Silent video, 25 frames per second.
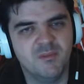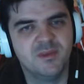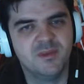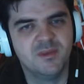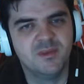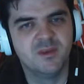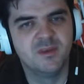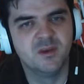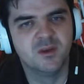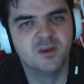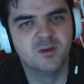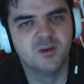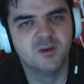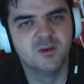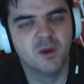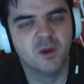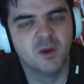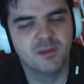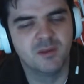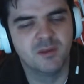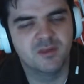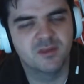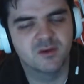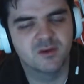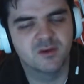you would normally
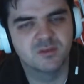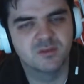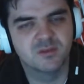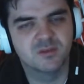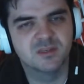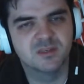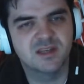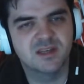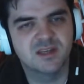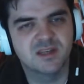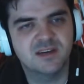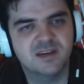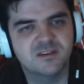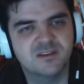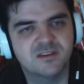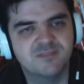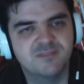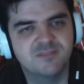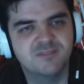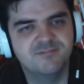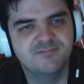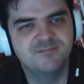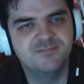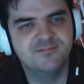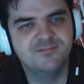thought of them as letters.
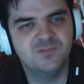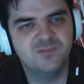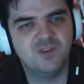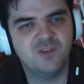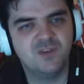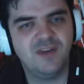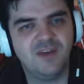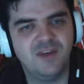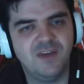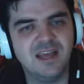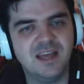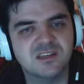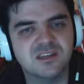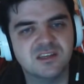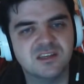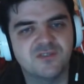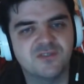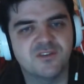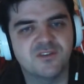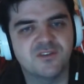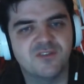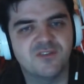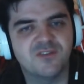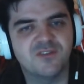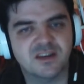So if I asked you for the
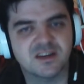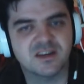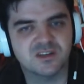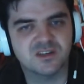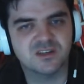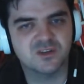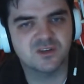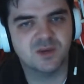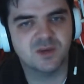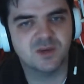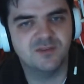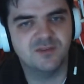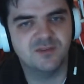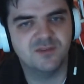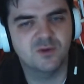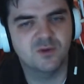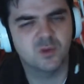factors of 24,